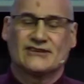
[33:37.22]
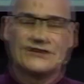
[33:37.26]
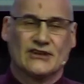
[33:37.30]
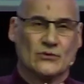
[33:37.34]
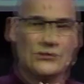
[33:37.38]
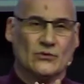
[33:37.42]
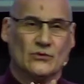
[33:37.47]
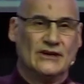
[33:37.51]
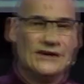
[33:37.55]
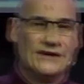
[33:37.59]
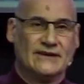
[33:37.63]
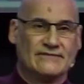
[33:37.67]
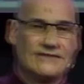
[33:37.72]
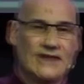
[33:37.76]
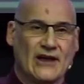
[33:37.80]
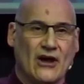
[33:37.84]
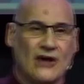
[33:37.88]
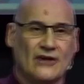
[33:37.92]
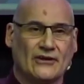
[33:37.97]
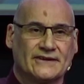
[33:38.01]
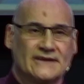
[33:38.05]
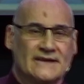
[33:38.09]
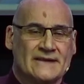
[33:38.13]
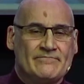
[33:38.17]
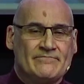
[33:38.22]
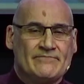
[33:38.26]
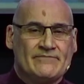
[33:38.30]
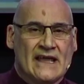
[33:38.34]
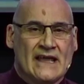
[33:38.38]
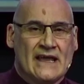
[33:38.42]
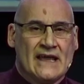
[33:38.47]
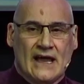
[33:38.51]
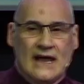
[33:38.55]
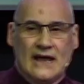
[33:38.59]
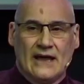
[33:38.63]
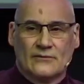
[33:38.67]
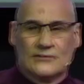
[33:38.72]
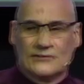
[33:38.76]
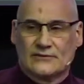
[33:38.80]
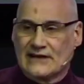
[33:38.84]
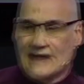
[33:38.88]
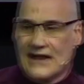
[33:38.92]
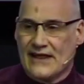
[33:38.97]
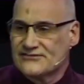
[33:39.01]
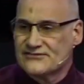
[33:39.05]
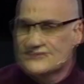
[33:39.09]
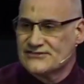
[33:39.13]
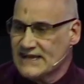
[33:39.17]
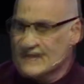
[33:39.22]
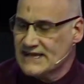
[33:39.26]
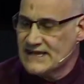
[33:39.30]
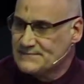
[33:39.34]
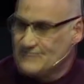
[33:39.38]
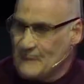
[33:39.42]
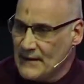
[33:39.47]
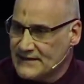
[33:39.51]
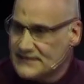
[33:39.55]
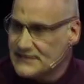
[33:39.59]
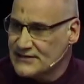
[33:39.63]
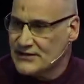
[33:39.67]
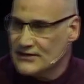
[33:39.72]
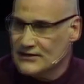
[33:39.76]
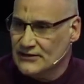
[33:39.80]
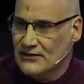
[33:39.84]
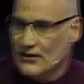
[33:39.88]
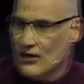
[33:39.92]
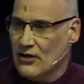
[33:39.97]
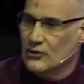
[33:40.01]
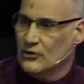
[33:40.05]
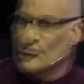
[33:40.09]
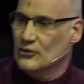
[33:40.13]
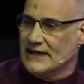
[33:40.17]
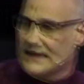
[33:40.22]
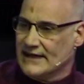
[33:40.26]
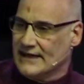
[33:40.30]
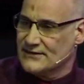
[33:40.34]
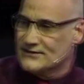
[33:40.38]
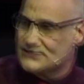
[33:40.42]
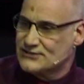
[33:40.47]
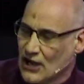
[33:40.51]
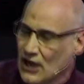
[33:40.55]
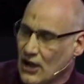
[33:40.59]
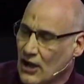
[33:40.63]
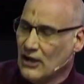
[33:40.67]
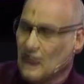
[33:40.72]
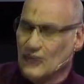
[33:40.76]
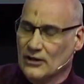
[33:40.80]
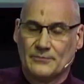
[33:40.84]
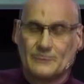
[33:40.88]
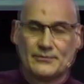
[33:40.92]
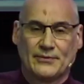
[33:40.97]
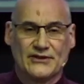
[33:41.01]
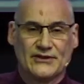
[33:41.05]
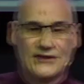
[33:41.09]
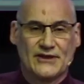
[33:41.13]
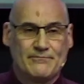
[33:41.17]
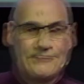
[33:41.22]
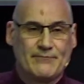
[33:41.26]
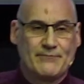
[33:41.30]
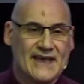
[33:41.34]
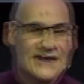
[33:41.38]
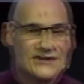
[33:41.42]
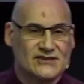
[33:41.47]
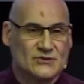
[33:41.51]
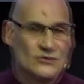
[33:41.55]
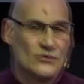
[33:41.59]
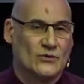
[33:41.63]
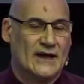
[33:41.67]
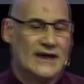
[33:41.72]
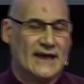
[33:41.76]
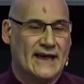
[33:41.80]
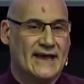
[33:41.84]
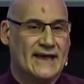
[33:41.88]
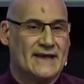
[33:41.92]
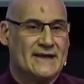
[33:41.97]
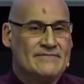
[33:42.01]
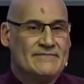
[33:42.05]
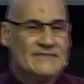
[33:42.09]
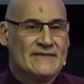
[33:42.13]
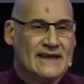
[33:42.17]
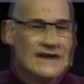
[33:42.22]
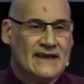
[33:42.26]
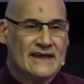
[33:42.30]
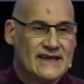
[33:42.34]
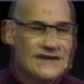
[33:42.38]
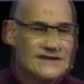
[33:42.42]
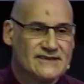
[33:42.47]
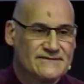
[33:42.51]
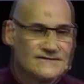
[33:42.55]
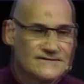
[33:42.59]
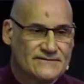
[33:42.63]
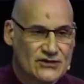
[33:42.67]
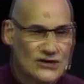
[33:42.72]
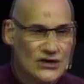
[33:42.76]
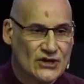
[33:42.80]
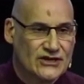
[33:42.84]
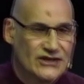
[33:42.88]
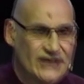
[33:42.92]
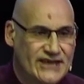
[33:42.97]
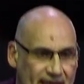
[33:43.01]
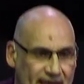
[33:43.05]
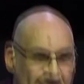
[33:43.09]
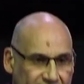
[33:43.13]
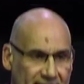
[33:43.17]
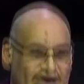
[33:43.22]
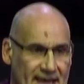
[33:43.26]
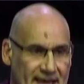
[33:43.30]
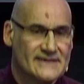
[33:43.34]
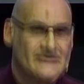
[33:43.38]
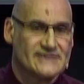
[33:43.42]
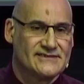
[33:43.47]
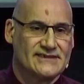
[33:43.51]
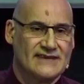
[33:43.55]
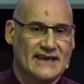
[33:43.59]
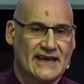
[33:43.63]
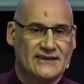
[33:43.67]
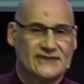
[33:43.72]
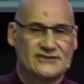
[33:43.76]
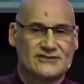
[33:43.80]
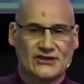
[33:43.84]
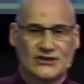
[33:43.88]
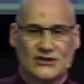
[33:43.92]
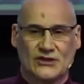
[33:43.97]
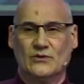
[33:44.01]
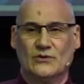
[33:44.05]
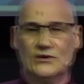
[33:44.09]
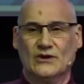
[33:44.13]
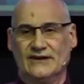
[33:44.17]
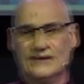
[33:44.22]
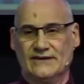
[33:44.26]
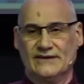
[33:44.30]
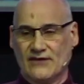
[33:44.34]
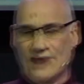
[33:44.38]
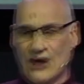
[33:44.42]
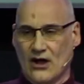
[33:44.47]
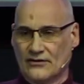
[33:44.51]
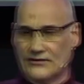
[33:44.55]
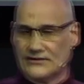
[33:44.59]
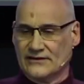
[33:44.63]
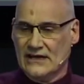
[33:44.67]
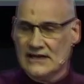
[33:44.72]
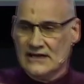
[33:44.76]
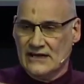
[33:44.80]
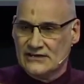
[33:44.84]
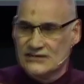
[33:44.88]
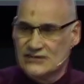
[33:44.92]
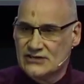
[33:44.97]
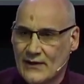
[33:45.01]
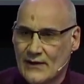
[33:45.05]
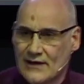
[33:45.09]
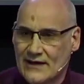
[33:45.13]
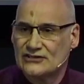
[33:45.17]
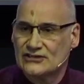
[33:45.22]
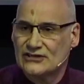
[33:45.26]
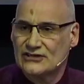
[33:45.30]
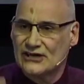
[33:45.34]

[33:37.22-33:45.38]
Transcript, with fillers: Word of God. Uh, glancing is better than not looking at all, but the best way is to gaze into the Word of God, to actually